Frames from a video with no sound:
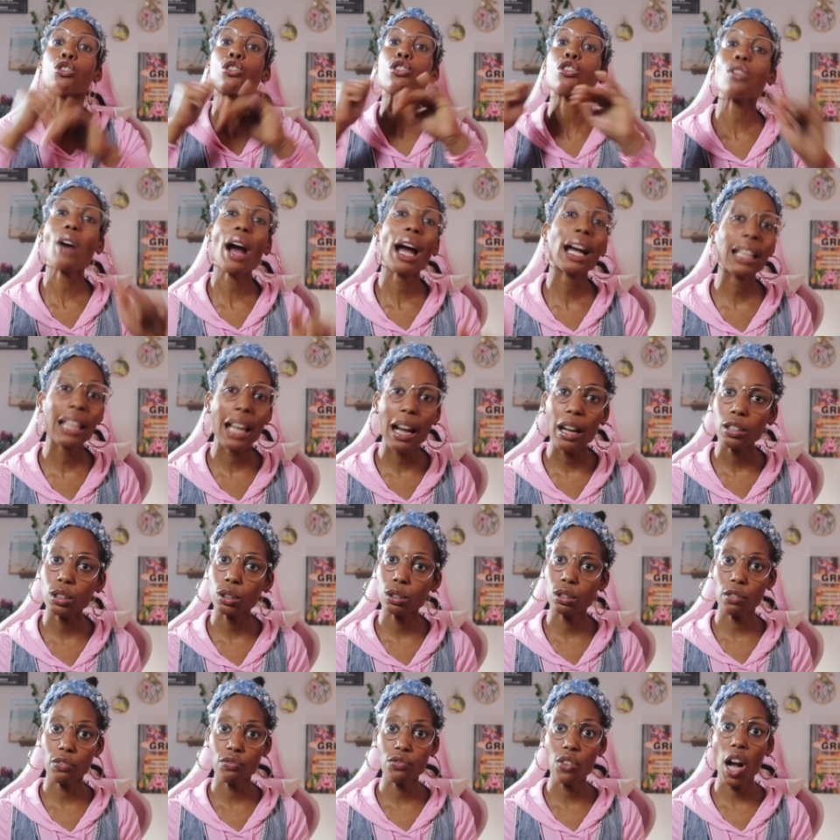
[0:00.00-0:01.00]
Cry out
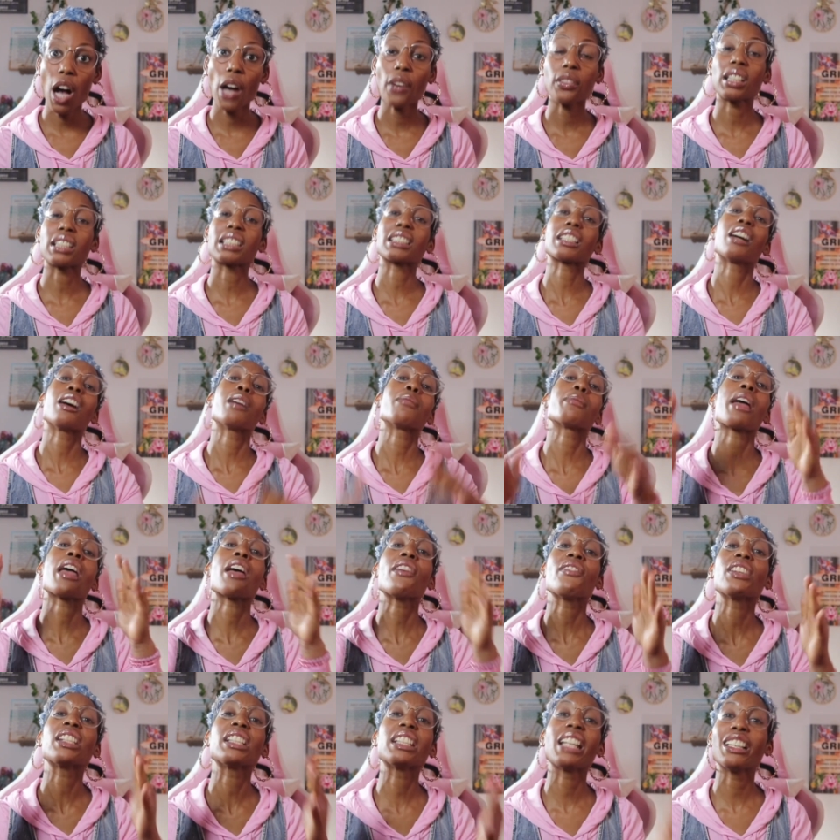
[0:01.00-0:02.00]
to the Father. Tell Him
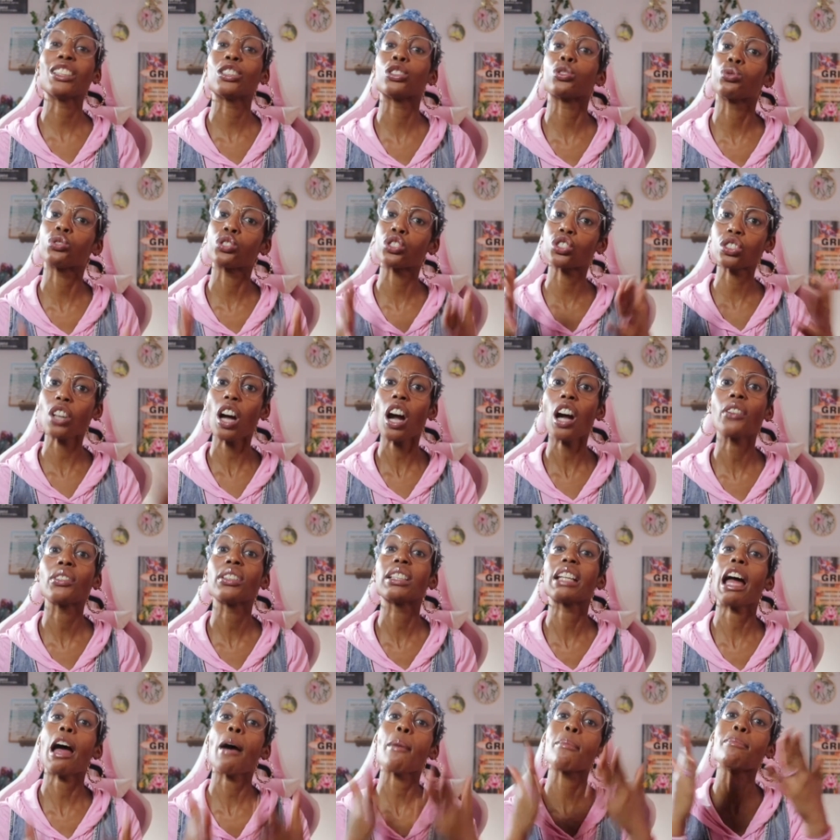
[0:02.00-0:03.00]
every day that you're sorry
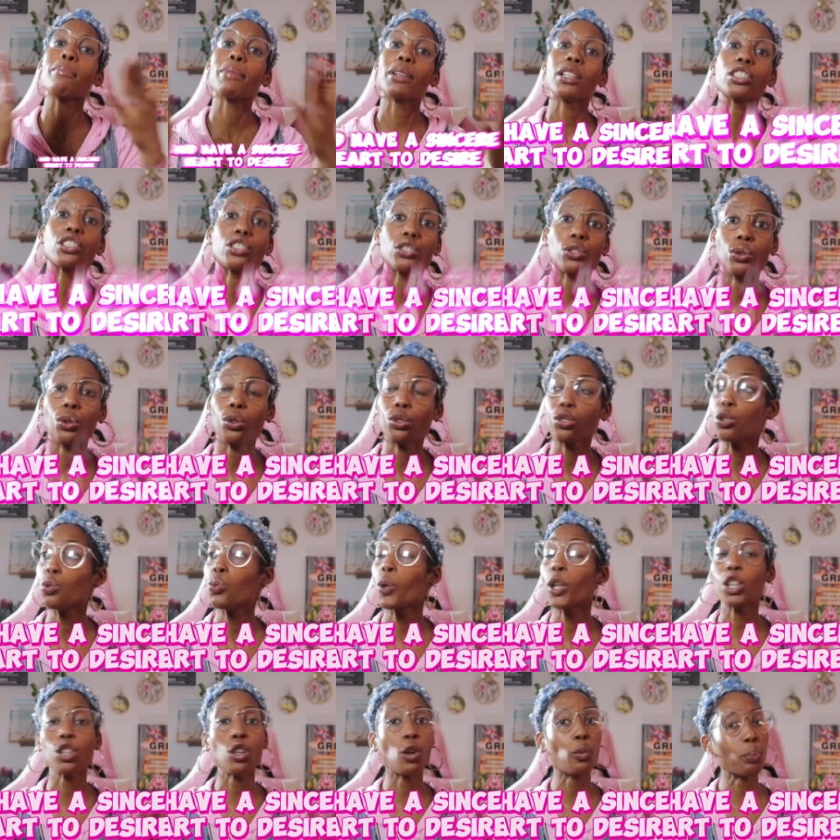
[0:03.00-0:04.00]
and have mercy on you
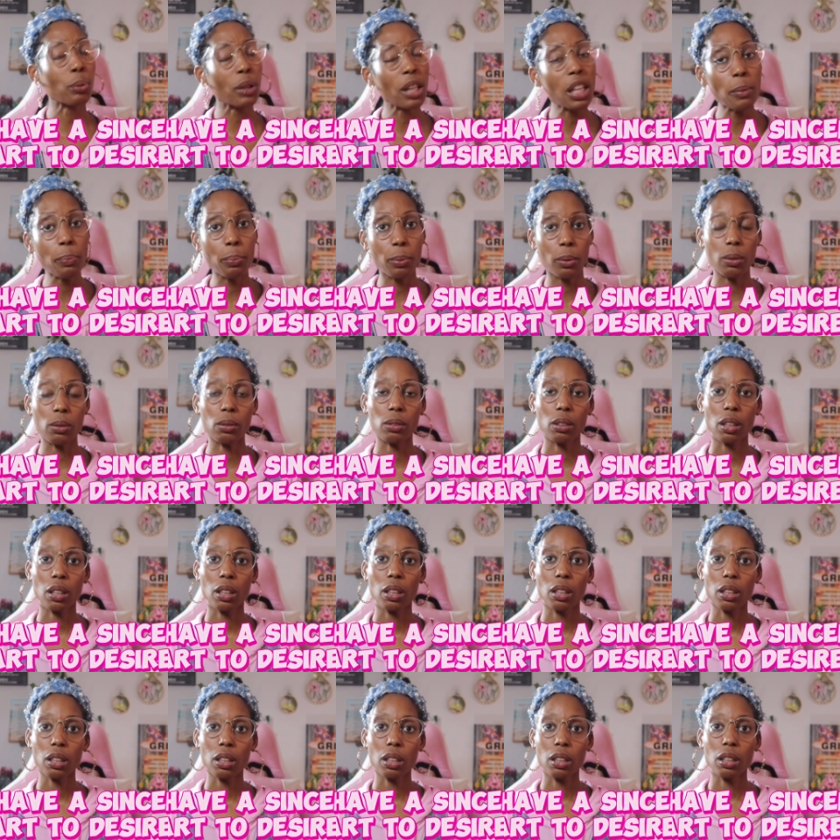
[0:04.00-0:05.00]
and your people.
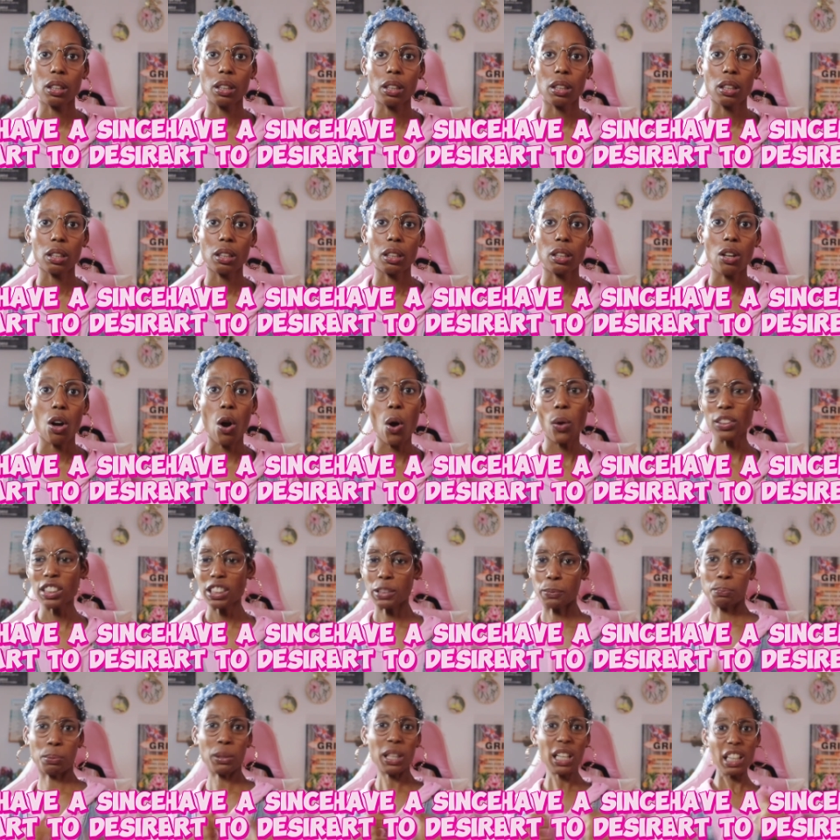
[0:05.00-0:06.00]
All oh,
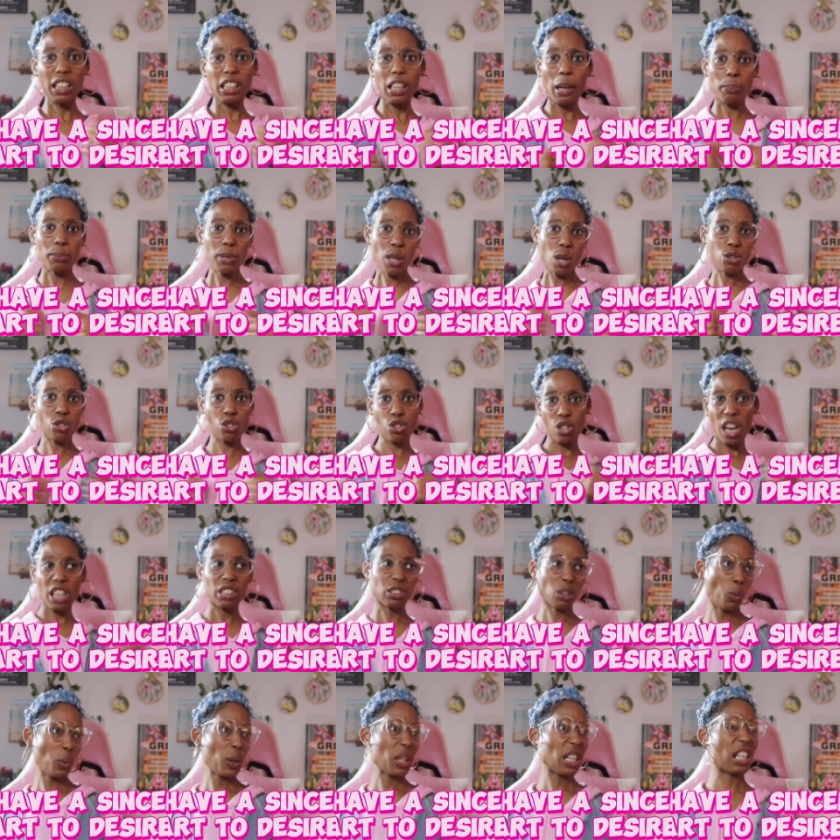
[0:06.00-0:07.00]
this beating up your chest
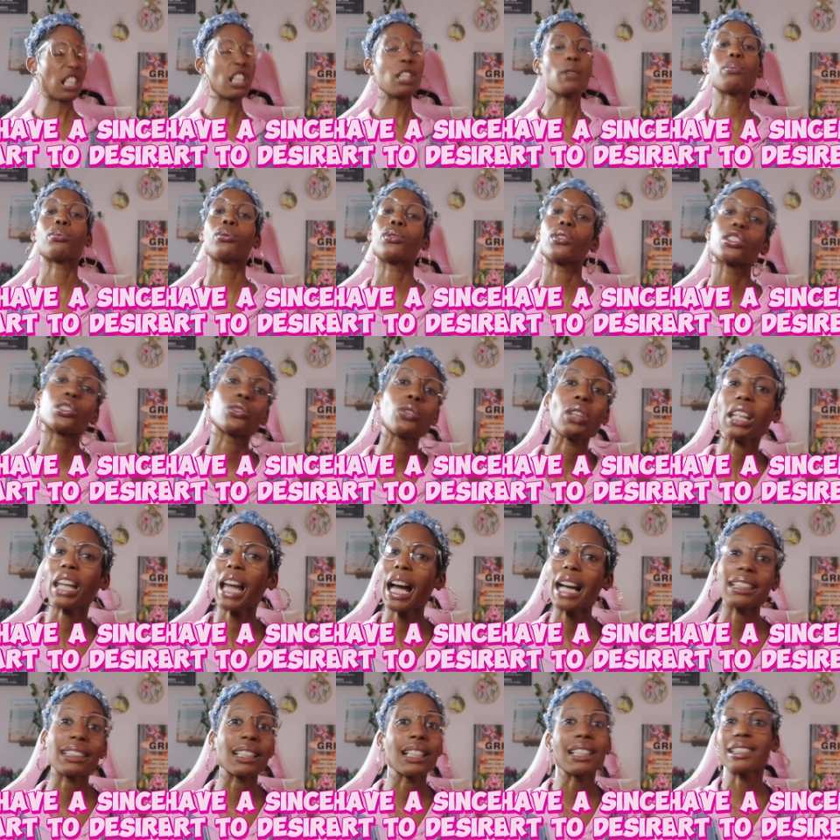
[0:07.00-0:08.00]
and we Hebrew
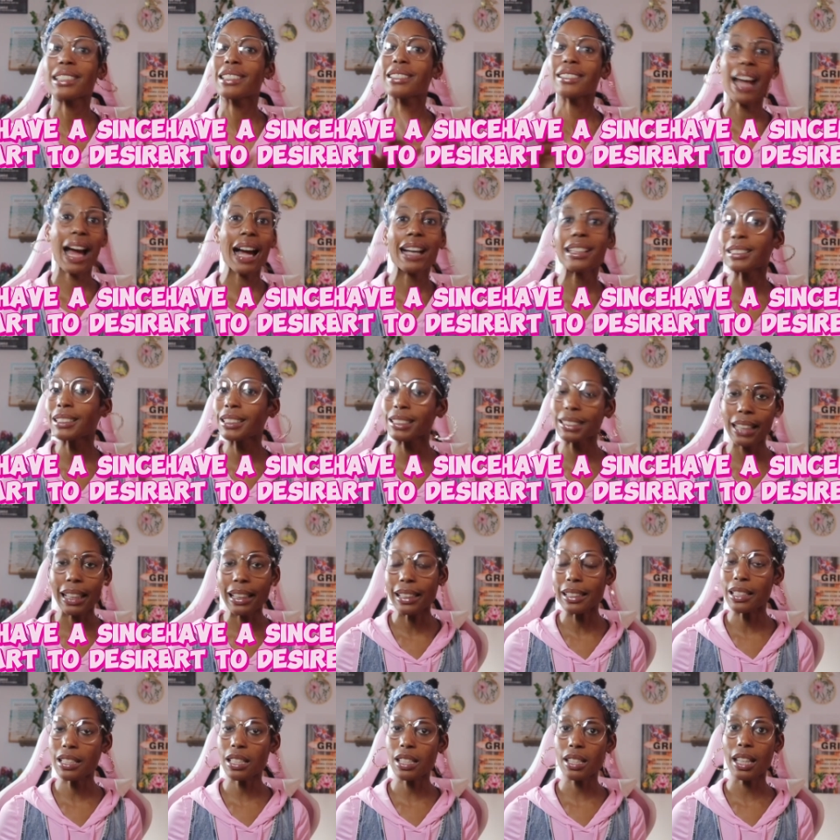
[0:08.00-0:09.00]
Israelites is
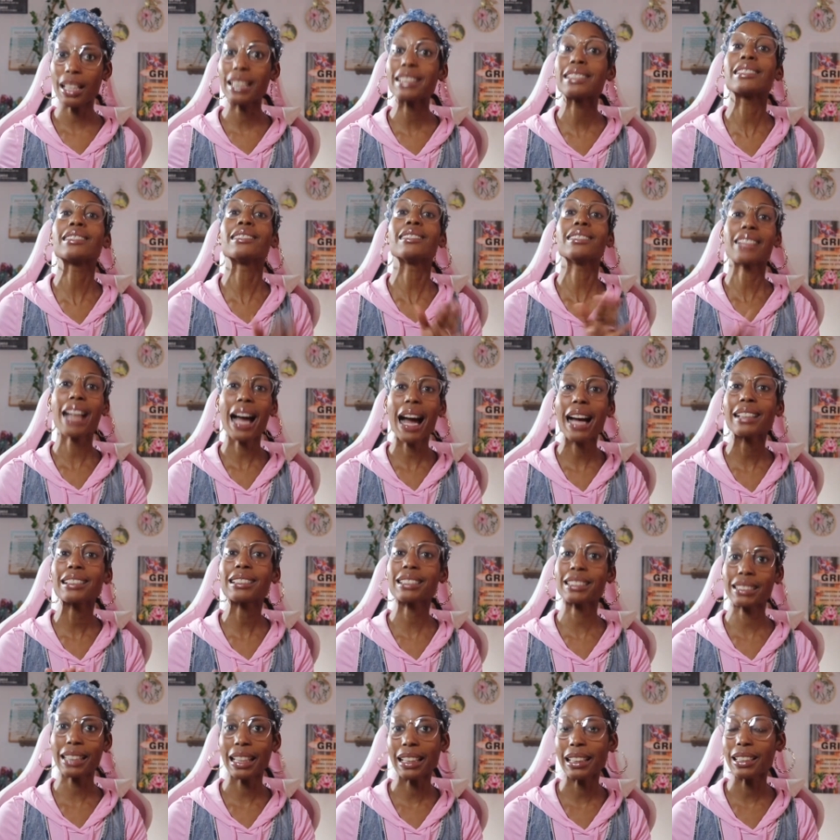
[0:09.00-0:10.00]
nonsense. It's
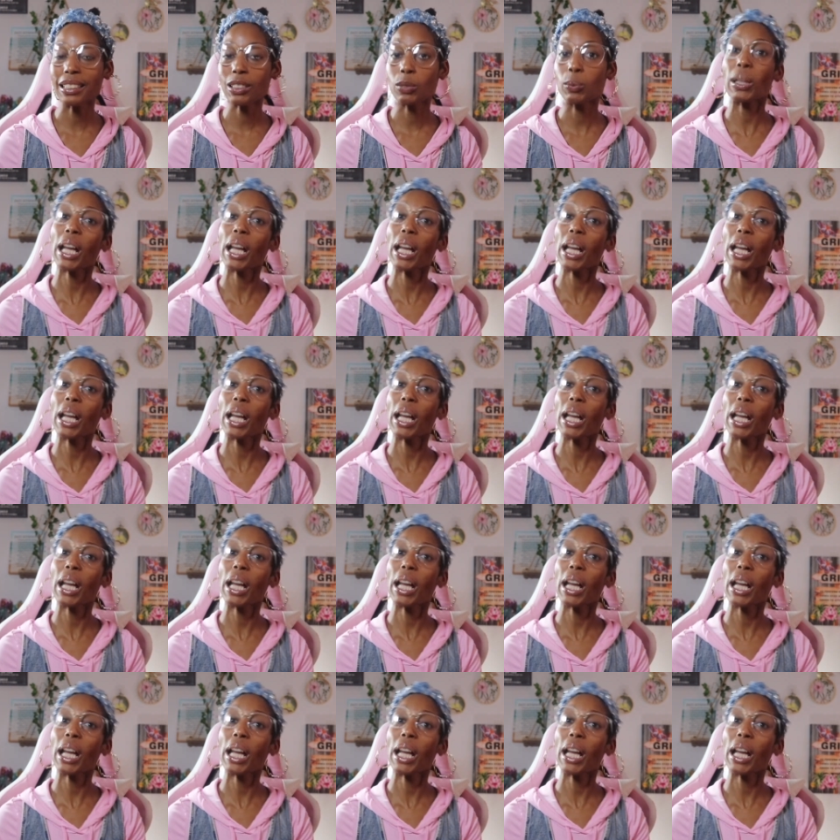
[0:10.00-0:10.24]
nonsense.